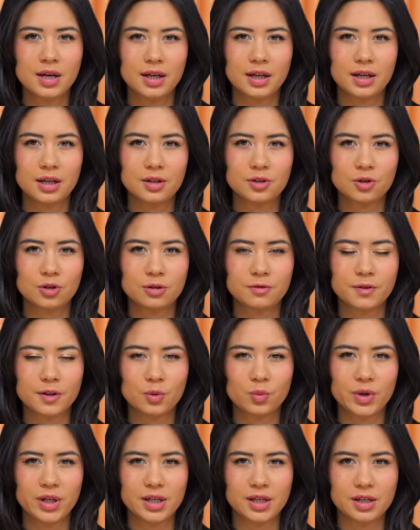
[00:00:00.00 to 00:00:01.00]
And over
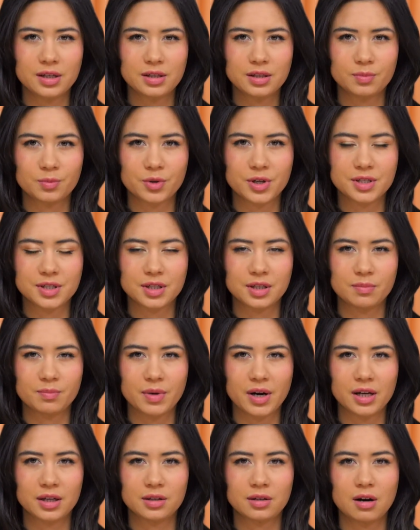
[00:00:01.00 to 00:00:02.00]
the weekend, President
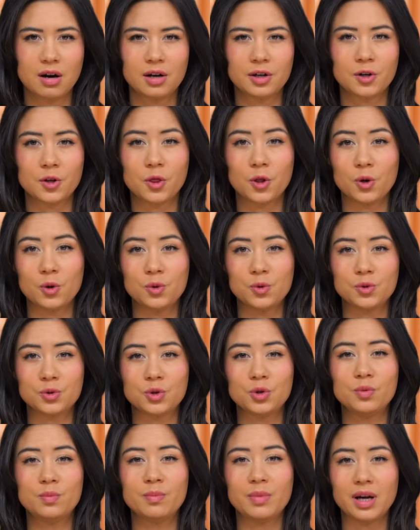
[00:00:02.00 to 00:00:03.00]
Biden honored those
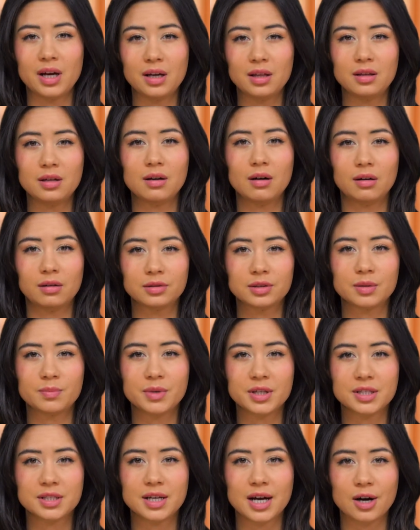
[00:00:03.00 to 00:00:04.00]
who made the
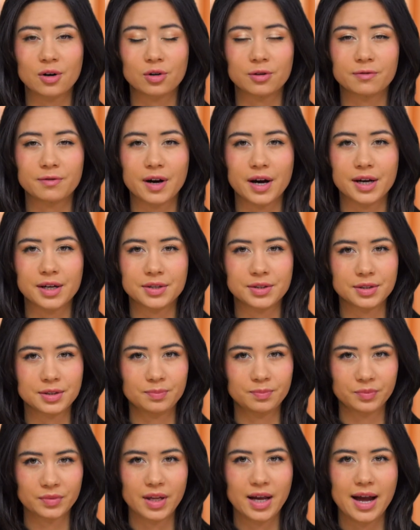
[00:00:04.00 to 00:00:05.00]
ultimate sacrifice.
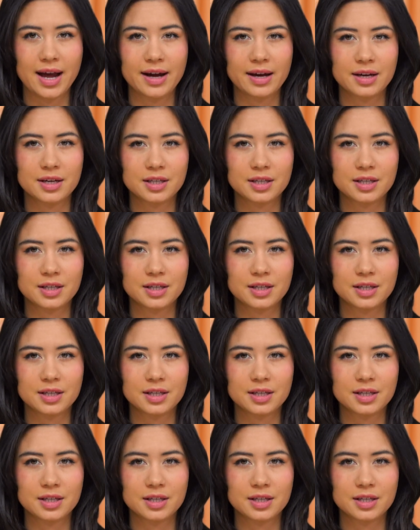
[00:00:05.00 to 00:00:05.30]
At